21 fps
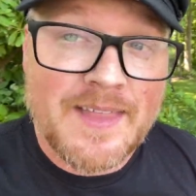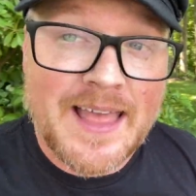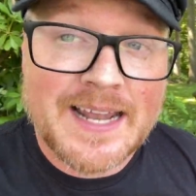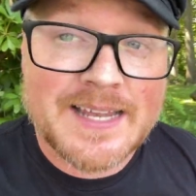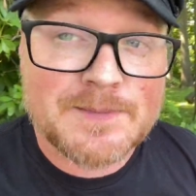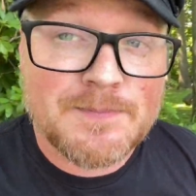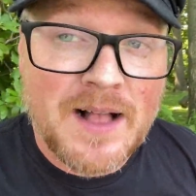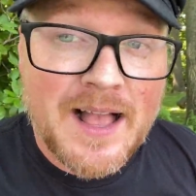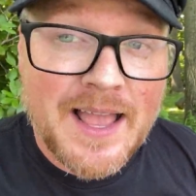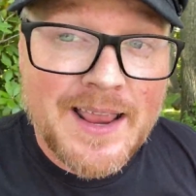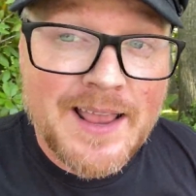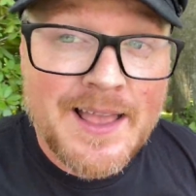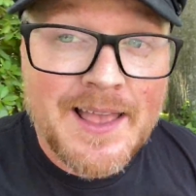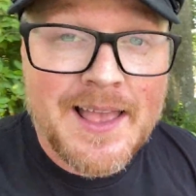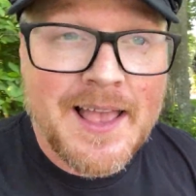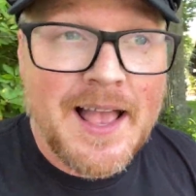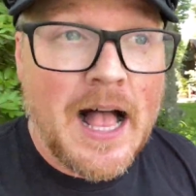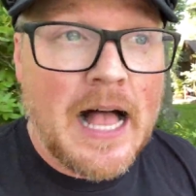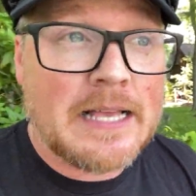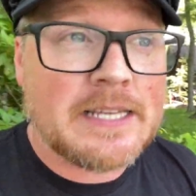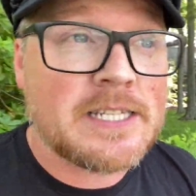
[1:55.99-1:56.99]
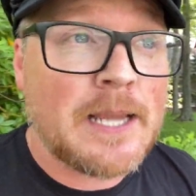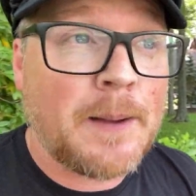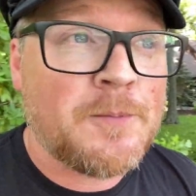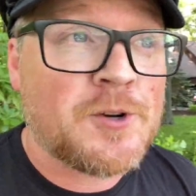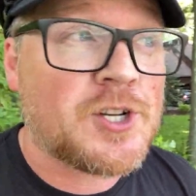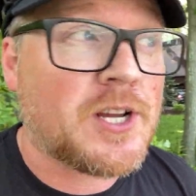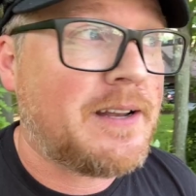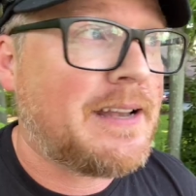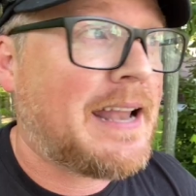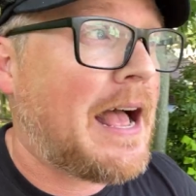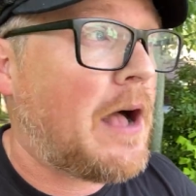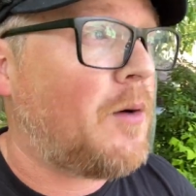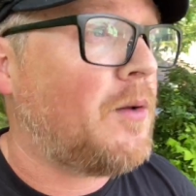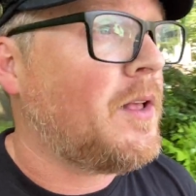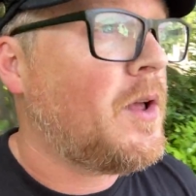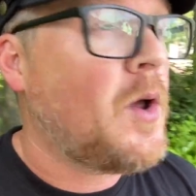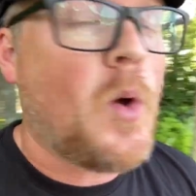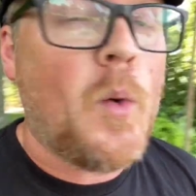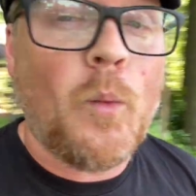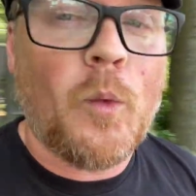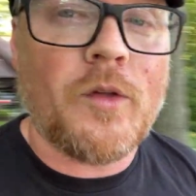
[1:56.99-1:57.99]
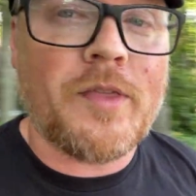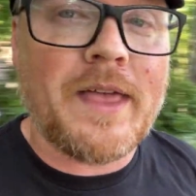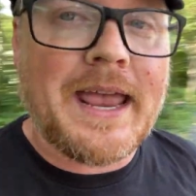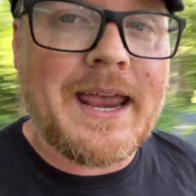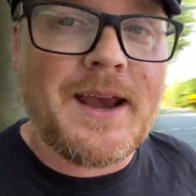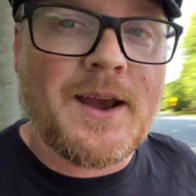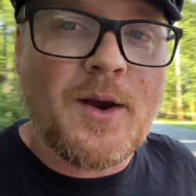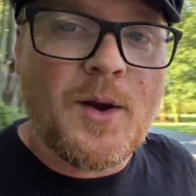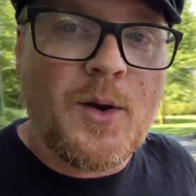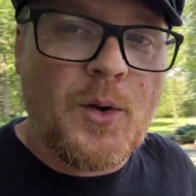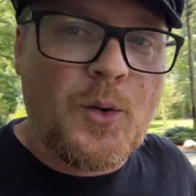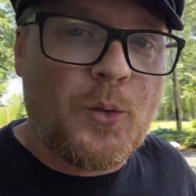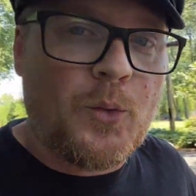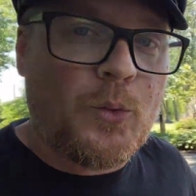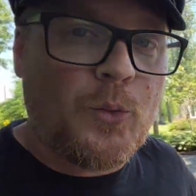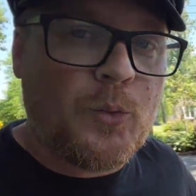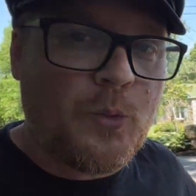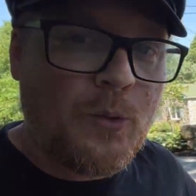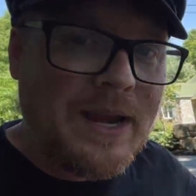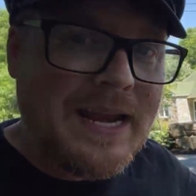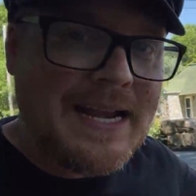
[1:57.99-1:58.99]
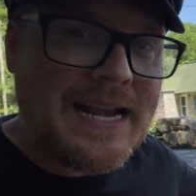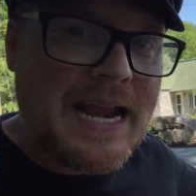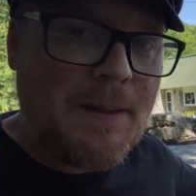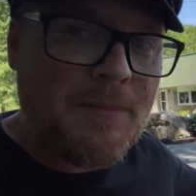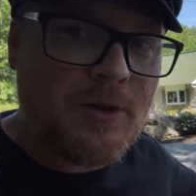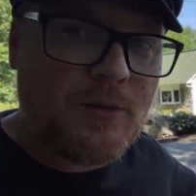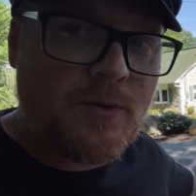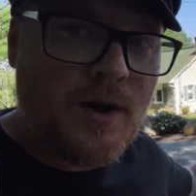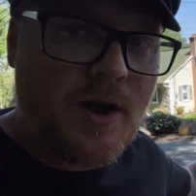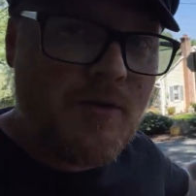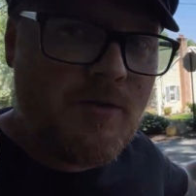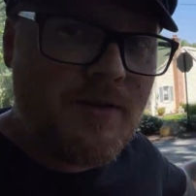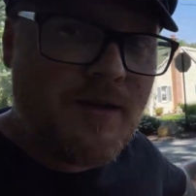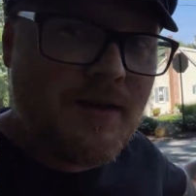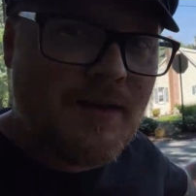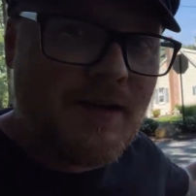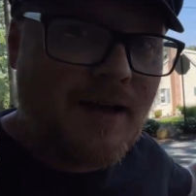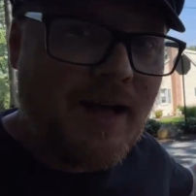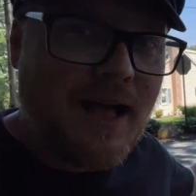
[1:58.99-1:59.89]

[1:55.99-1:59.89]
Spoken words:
That is my assumption. Now, will they rename the road?